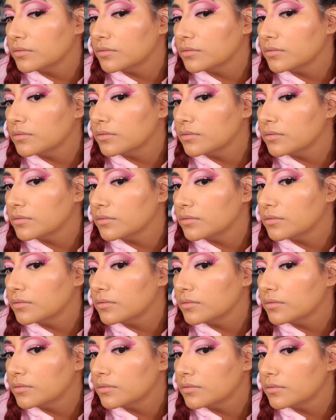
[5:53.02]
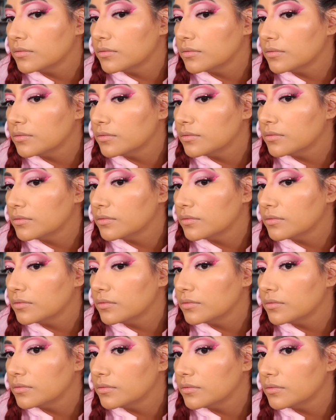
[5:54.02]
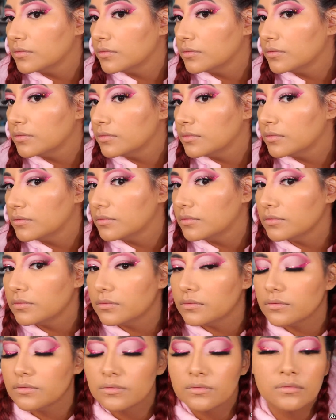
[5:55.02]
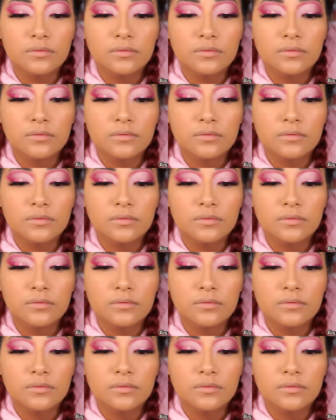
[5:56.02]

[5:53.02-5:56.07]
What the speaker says: Nothing is said.